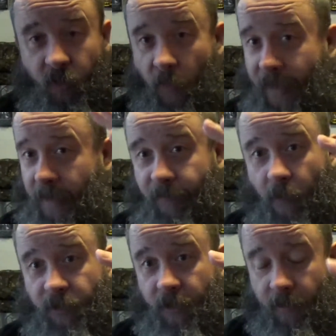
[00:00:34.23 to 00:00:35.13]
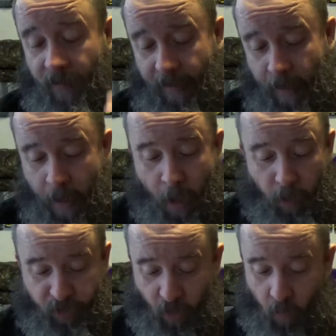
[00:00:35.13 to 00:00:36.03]
going into version 3,
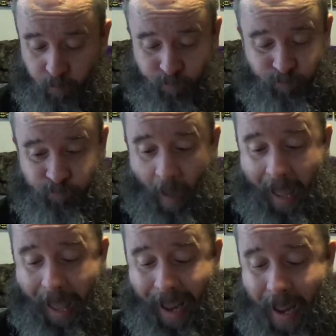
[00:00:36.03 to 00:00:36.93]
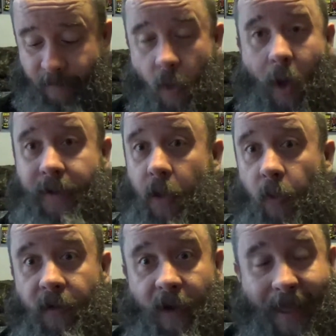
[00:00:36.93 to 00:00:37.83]
so I have no idea
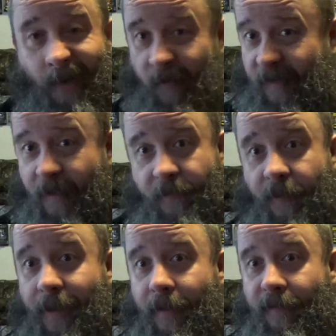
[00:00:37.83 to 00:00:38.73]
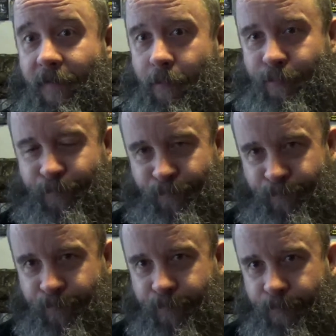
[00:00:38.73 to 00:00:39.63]
what an Intercessor is.
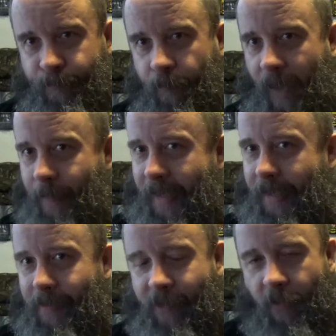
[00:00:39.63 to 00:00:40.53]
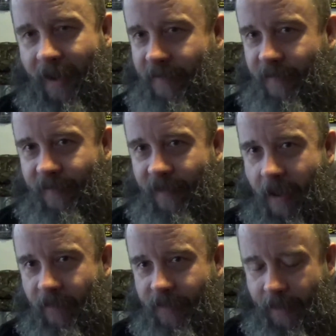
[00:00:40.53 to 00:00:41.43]
I'm getting the codexes and
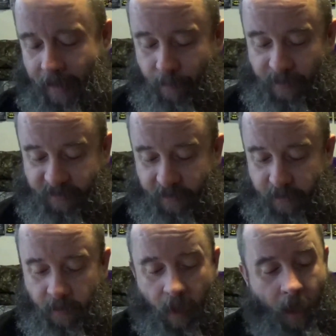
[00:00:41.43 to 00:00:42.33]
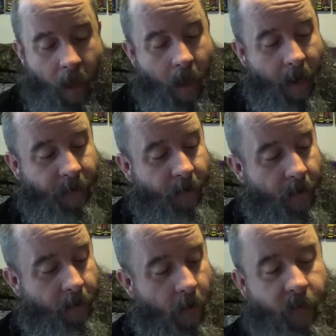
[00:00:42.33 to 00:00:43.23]
everything in, but still, I
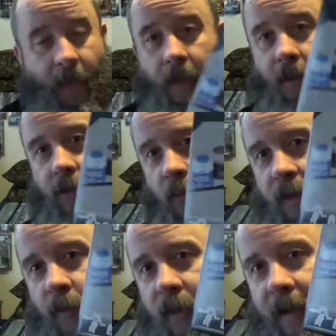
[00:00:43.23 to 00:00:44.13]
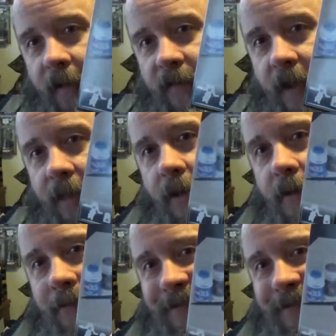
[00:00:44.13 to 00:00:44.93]
thought, okay, 3 Marines, I thought